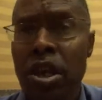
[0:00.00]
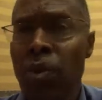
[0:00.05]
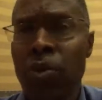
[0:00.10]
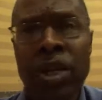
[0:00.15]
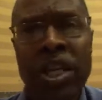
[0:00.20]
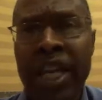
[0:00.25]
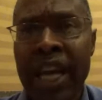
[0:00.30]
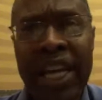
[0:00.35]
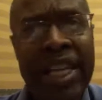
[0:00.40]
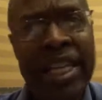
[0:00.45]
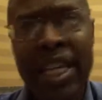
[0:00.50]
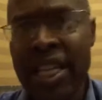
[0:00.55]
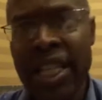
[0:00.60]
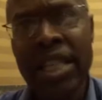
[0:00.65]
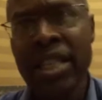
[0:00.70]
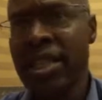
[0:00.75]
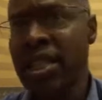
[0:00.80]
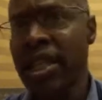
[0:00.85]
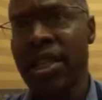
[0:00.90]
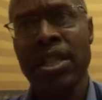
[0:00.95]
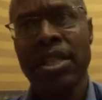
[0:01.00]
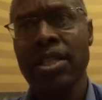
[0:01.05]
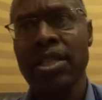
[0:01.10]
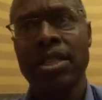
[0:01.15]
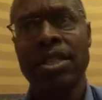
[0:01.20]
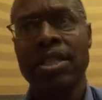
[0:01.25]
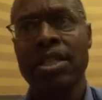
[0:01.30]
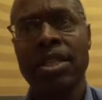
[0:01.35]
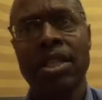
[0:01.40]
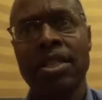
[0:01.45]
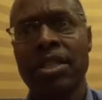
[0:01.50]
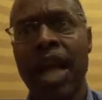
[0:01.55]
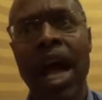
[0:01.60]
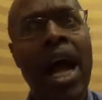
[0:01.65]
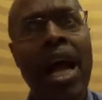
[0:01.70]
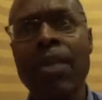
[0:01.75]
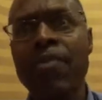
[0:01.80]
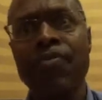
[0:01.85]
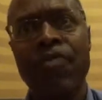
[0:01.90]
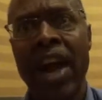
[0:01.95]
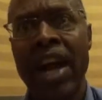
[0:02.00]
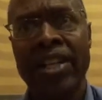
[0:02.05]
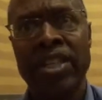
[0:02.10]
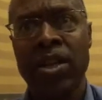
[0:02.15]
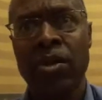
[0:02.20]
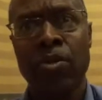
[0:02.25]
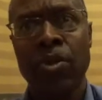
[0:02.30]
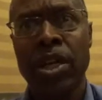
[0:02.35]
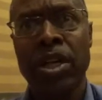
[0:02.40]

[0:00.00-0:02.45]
so we can't get into the time factor.